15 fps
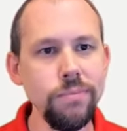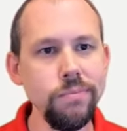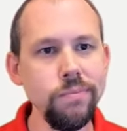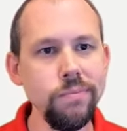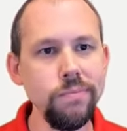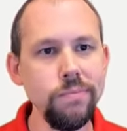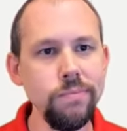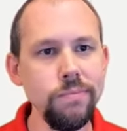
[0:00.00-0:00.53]

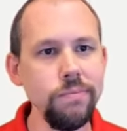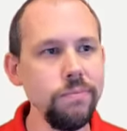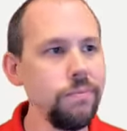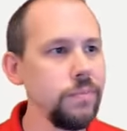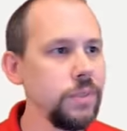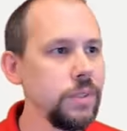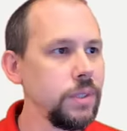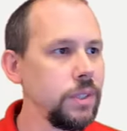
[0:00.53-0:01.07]
Hmm.
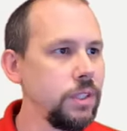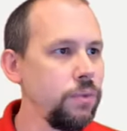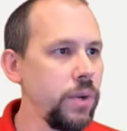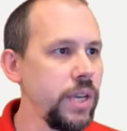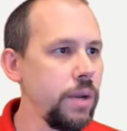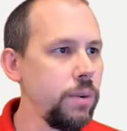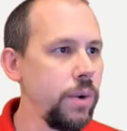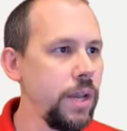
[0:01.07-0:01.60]
Let's see if we
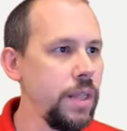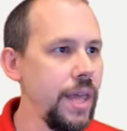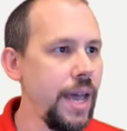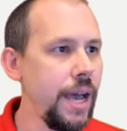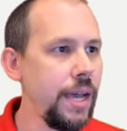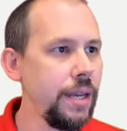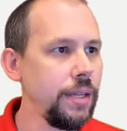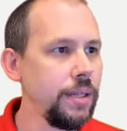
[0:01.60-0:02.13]
get rid of
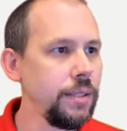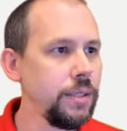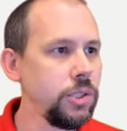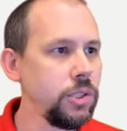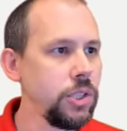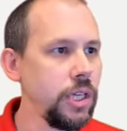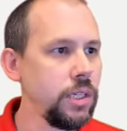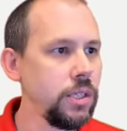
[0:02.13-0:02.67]
that,
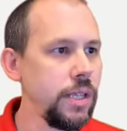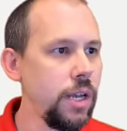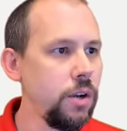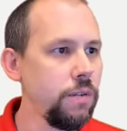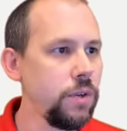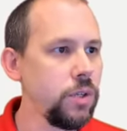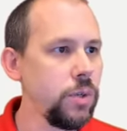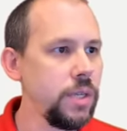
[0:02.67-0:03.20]
change that
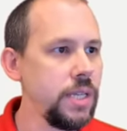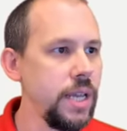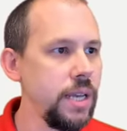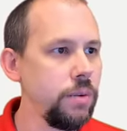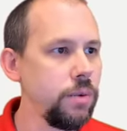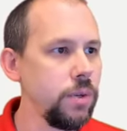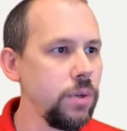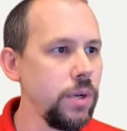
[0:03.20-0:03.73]
over to a
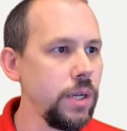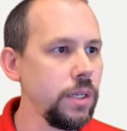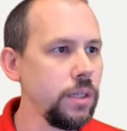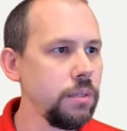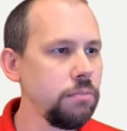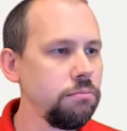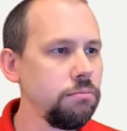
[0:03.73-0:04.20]
date real quick.